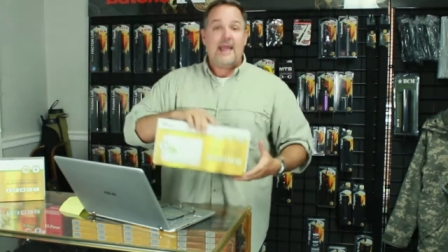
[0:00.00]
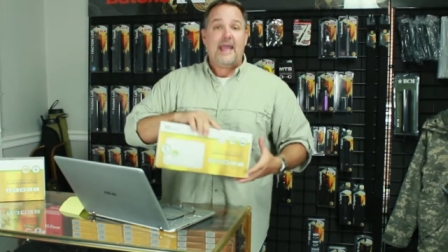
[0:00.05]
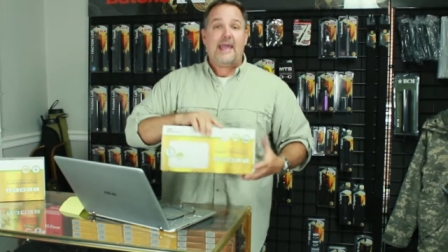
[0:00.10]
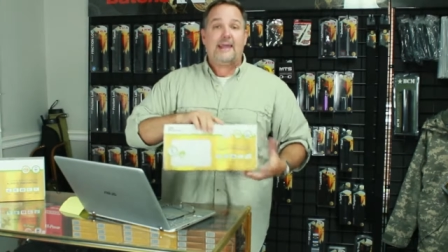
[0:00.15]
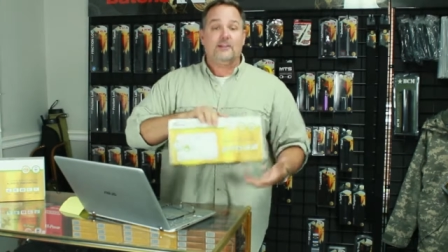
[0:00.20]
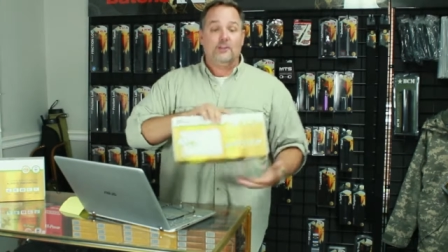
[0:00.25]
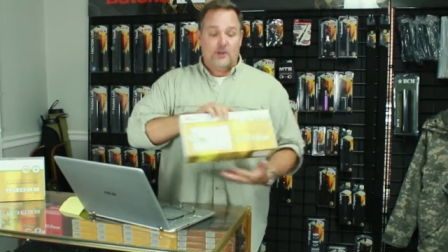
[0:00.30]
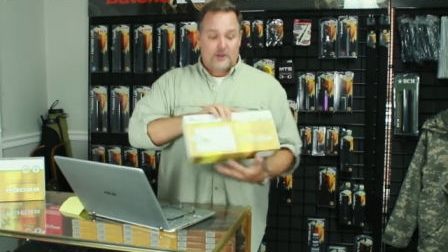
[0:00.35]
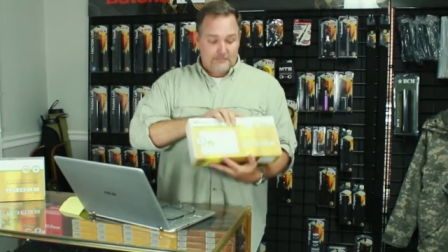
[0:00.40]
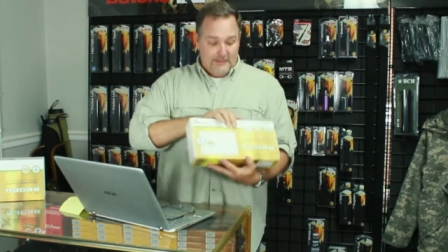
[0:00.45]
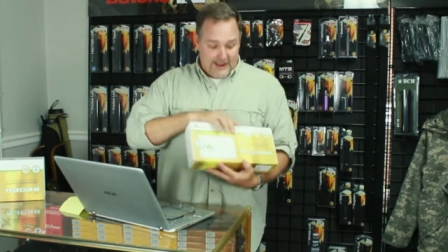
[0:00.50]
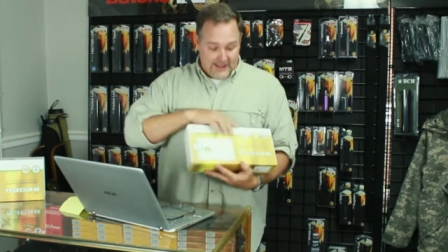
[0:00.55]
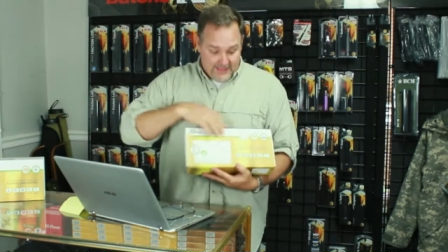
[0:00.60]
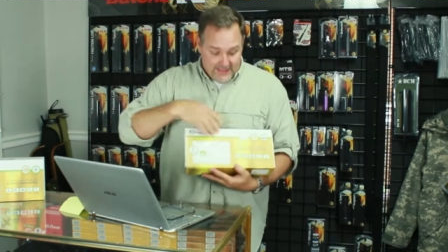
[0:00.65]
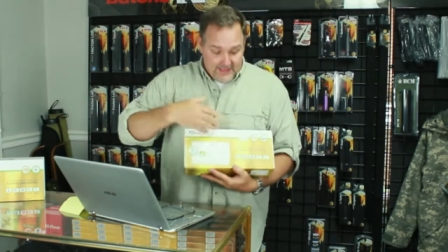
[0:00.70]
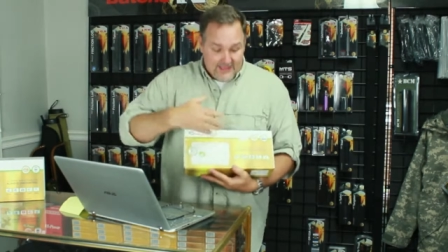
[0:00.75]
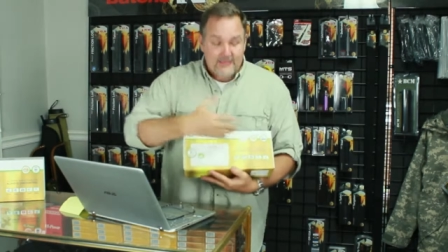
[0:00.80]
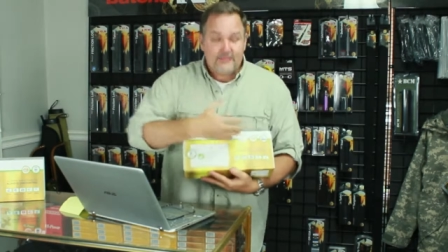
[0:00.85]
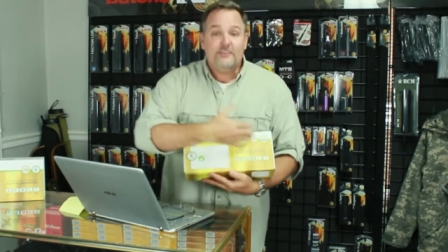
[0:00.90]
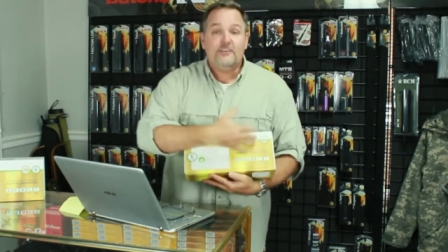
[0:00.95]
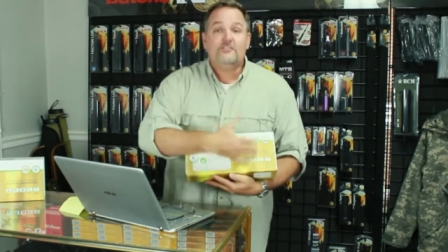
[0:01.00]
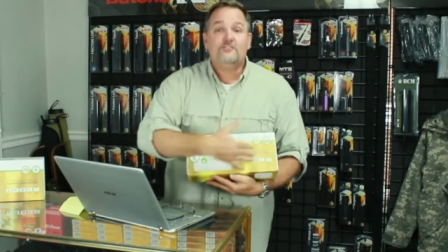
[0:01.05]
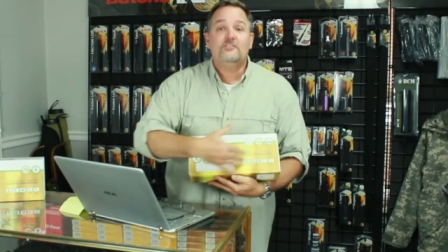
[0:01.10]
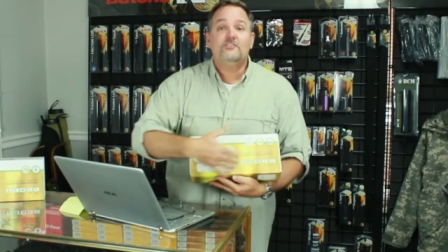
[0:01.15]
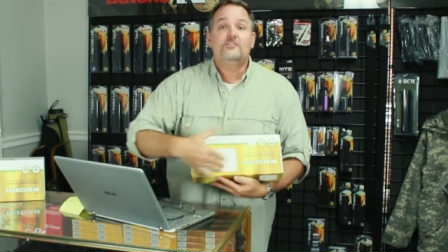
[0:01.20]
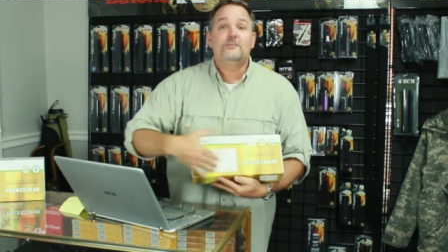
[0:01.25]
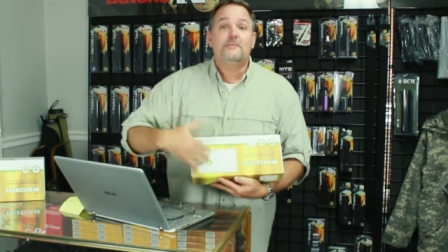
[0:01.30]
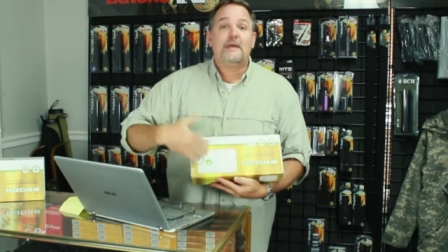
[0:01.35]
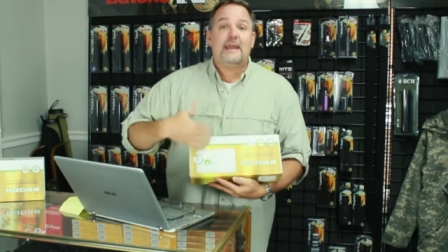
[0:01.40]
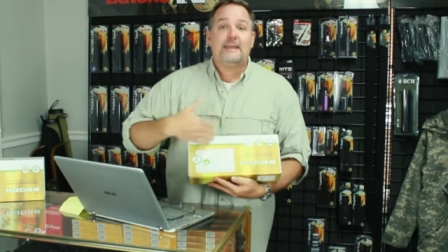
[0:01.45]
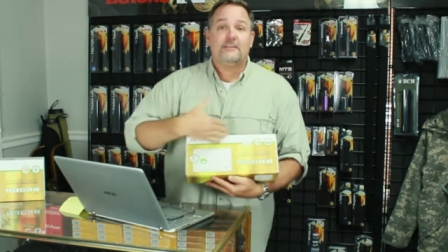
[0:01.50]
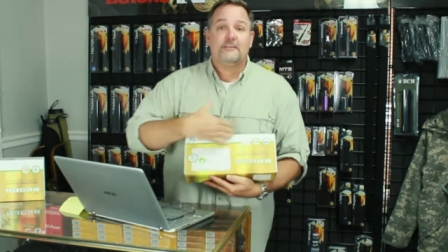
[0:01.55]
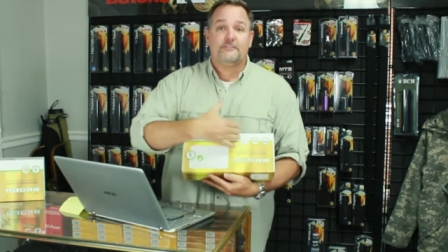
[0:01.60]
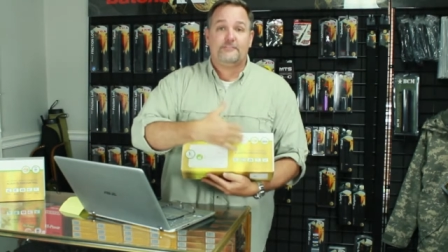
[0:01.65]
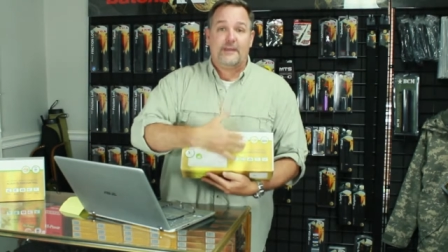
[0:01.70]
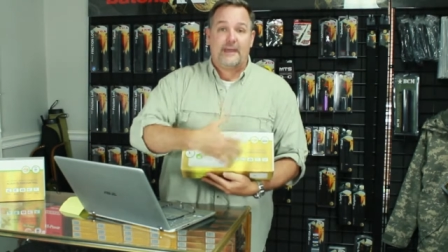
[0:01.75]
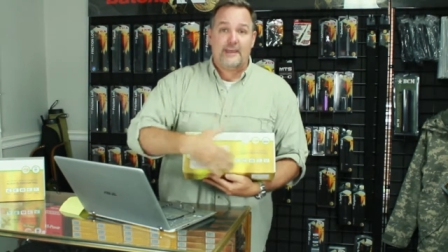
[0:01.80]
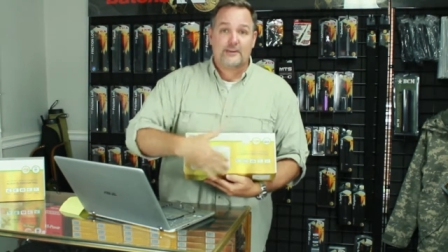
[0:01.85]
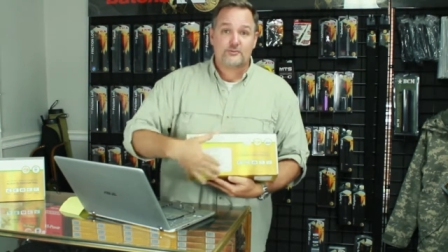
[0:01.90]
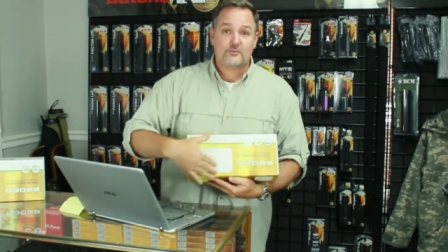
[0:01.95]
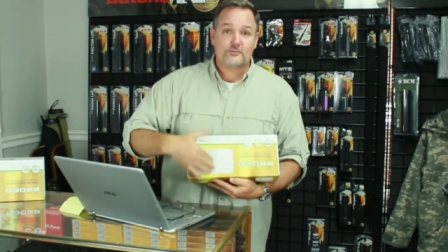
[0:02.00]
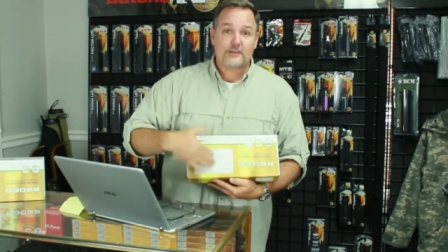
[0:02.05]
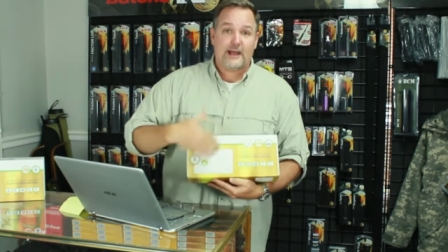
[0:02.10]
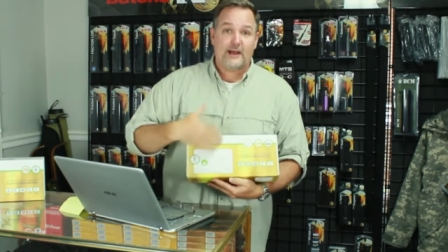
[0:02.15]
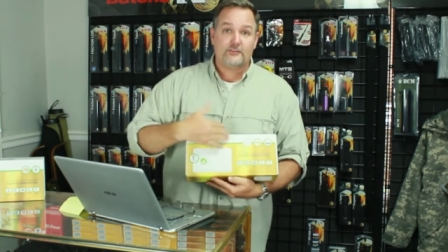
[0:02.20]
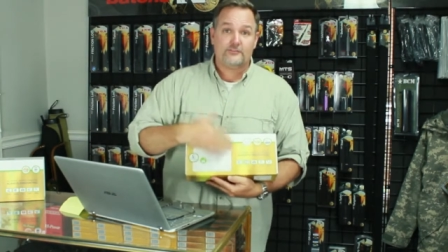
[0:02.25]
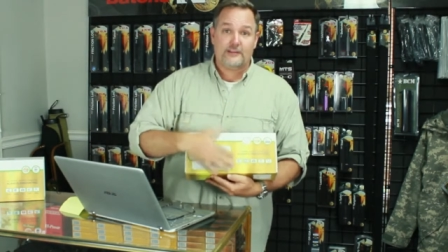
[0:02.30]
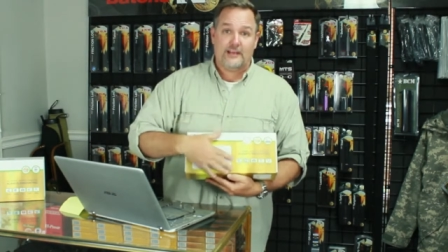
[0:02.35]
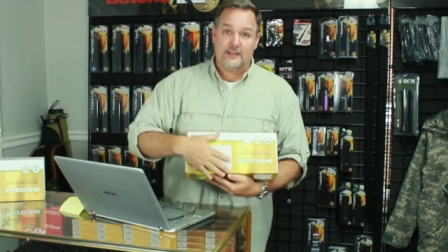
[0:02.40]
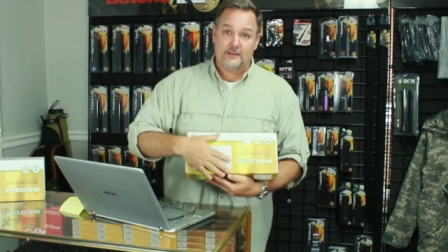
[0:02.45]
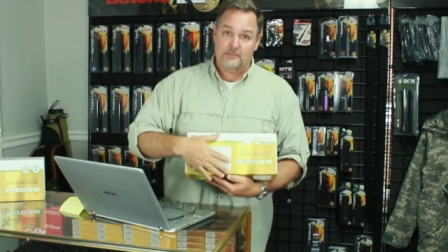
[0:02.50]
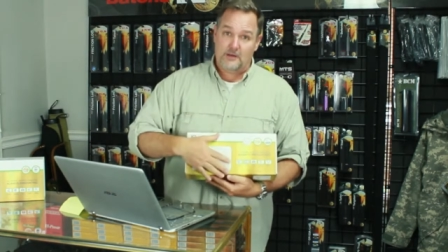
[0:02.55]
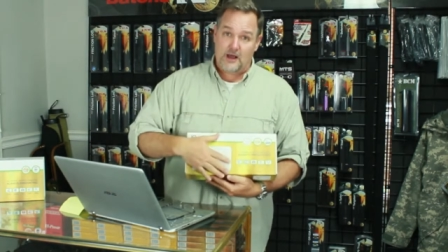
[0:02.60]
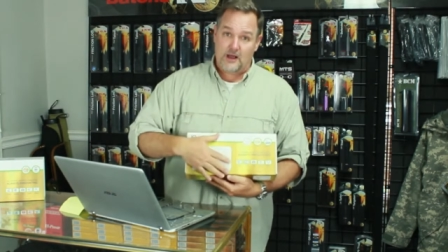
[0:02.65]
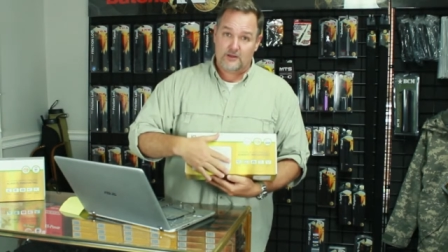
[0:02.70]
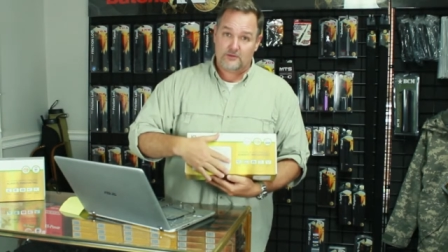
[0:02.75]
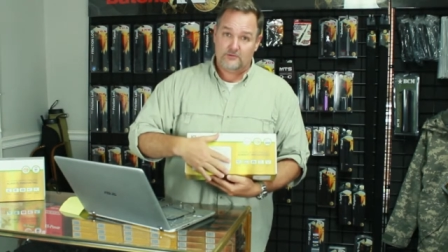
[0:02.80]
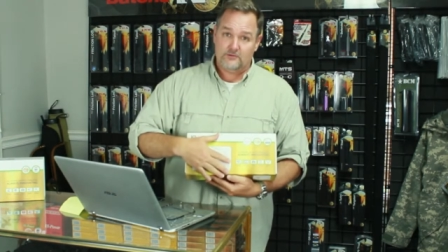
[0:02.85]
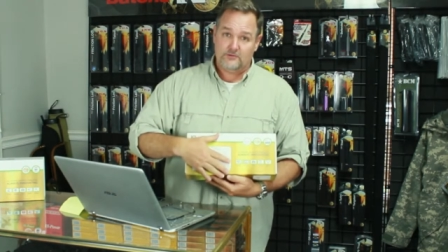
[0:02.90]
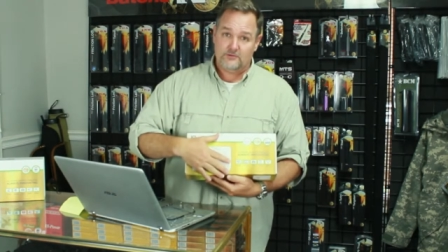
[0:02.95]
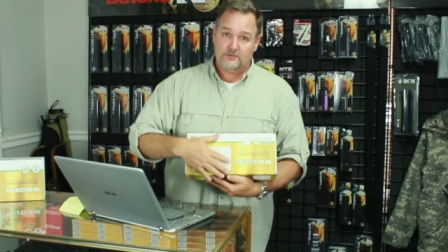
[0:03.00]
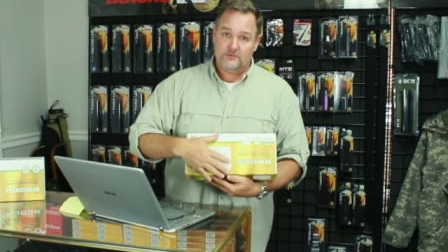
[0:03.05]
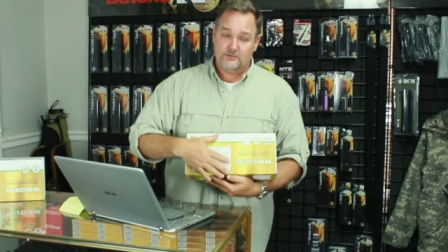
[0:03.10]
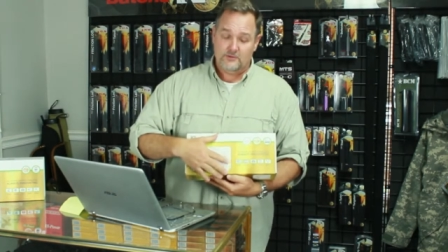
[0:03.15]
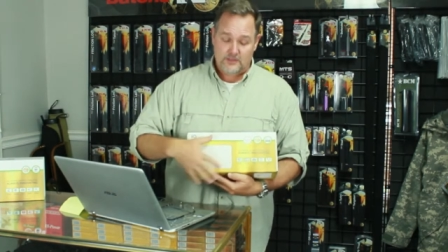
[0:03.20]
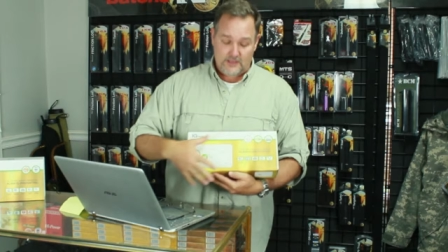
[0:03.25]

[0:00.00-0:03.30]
And look, this is the manufacturer's outside the box.